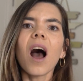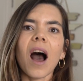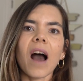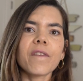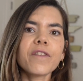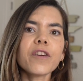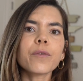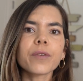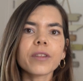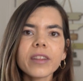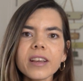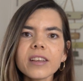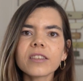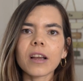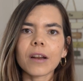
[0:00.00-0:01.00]
I feel
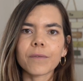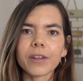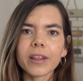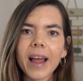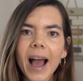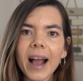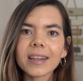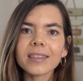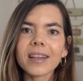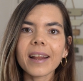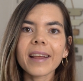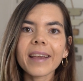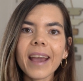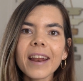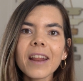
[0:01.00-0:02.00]
released and relaxed, and
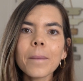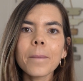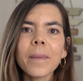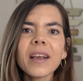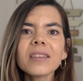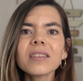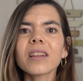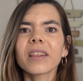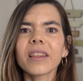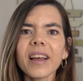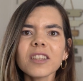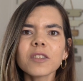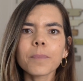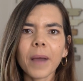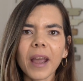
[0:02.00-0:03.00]
again, it makes it
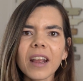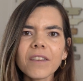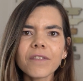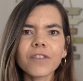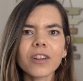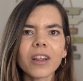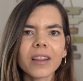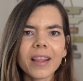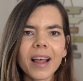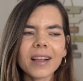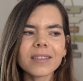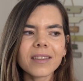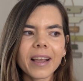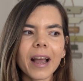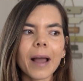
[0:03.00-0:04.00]
less painful and less
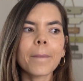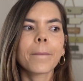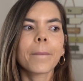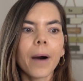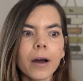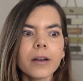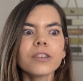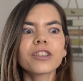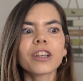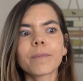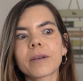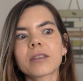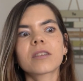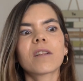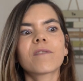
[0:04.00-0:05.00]
like I'm punishing
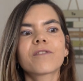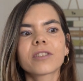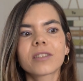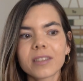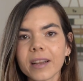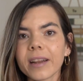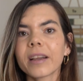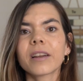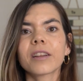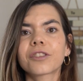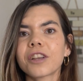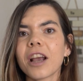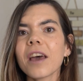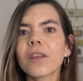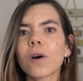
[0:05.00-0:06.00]
myself with sitting in a
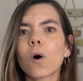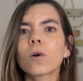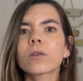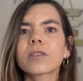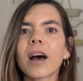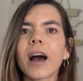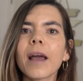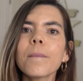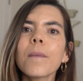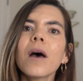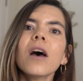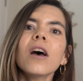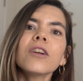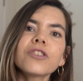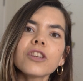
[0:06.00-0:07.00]
chair the whole time,
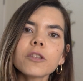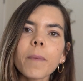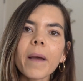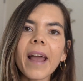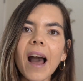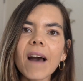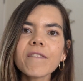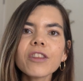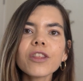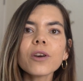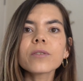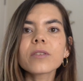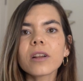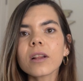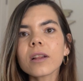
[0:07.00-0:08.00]
just by having
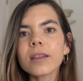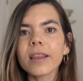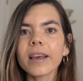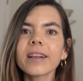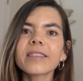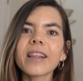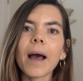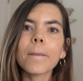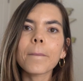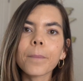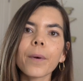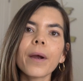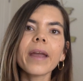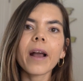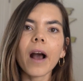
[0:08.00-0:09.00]
those little things that
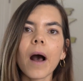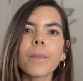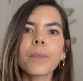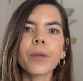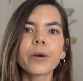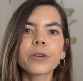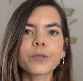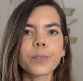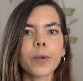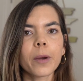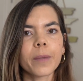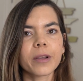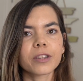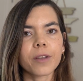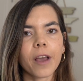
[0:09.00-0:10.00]
break up those
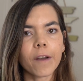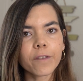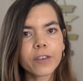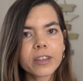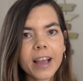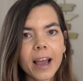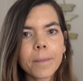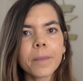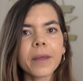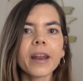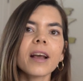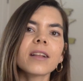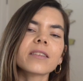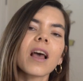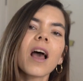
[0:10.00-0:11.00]
moments. So every 10
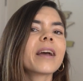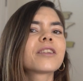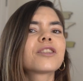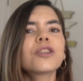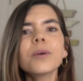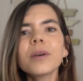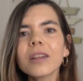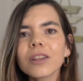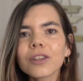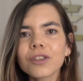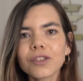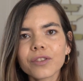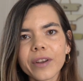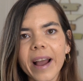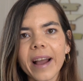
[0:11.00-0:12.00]
minutes, I do a little
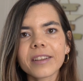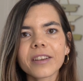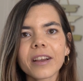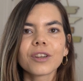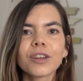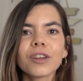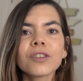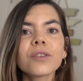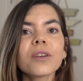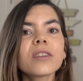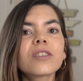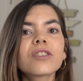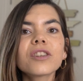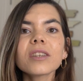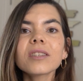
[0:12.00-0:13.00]
stretch. So
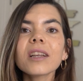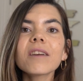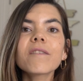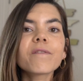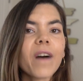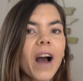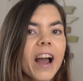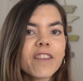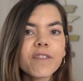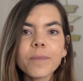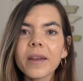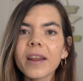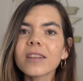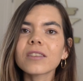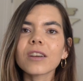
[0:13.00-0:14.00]
it's just like 5
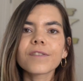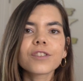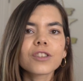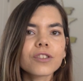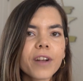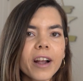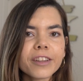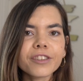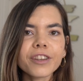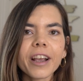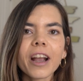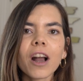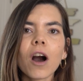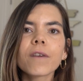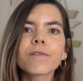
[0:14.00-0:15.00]
minutes of
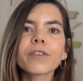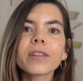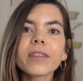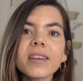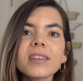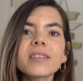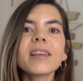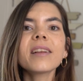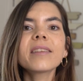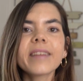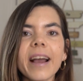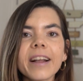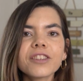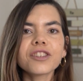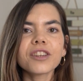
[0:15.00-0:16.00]
stretching, of releasing
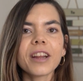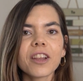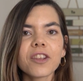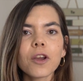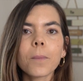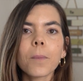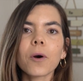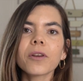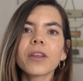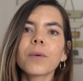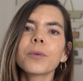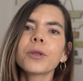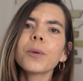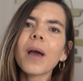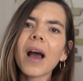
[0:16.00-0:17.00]
tension in your body. And
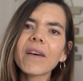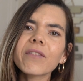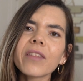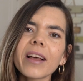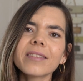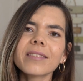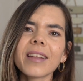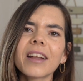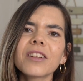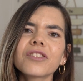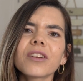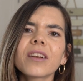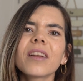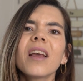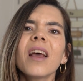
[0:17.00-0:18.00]
when you have less
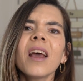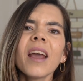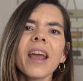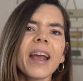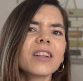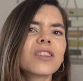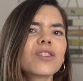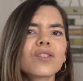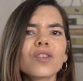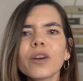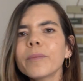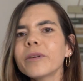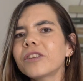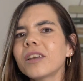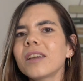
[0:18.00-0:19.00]
tension, it's so
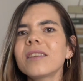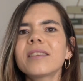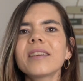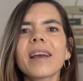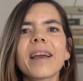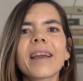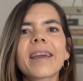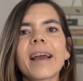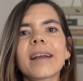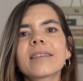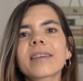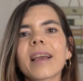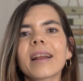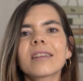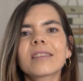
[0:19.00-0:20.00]
much easier, again,
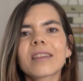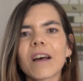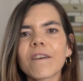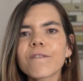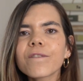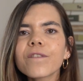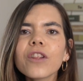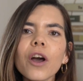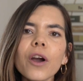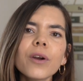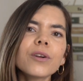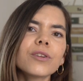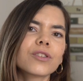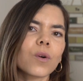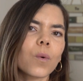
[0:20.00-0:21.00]
to get into that
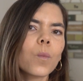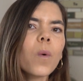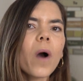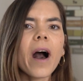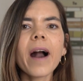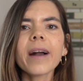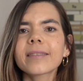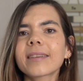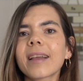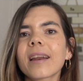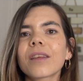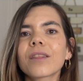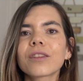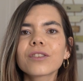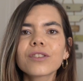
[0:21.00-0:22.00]
flow, to work, to get
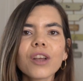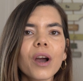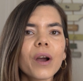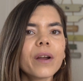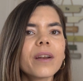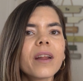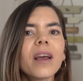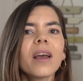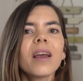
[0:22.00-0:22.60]
in the zone.